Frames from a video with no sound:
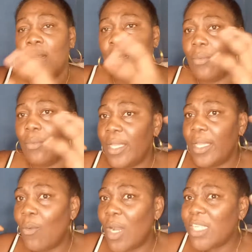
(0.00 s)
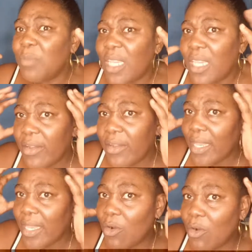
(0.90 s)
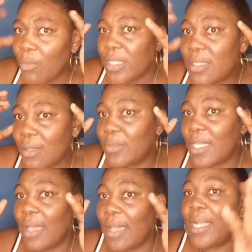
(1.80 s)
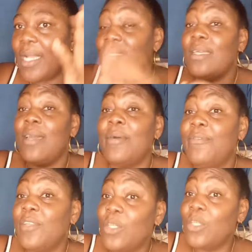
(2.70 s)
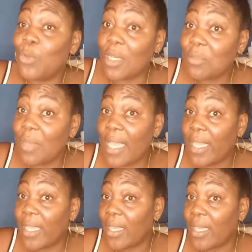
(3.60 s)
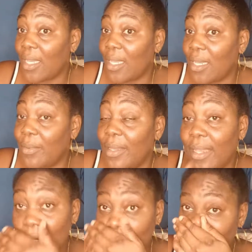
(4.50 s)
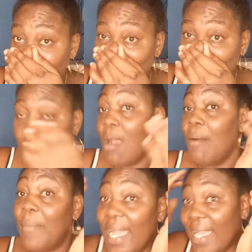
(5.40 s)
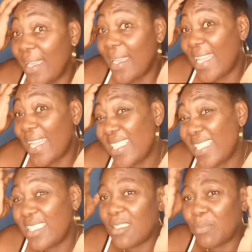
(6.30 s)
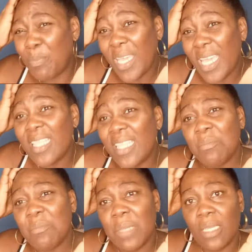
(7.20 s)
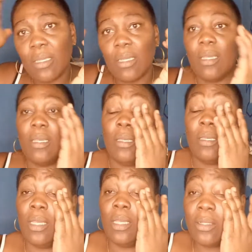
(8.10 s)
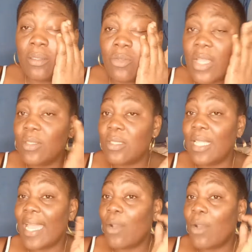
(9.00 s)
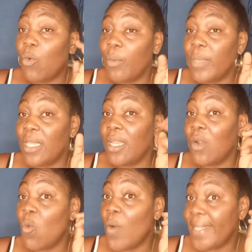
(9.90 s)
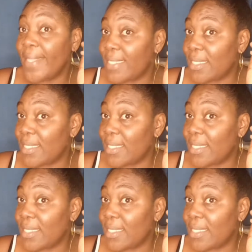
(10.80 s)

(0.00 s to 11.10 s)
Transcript: when I wash my ear and I rub it sometime by the time I finish wash my ear, my head is paining me you know so I used to like comb my ear wet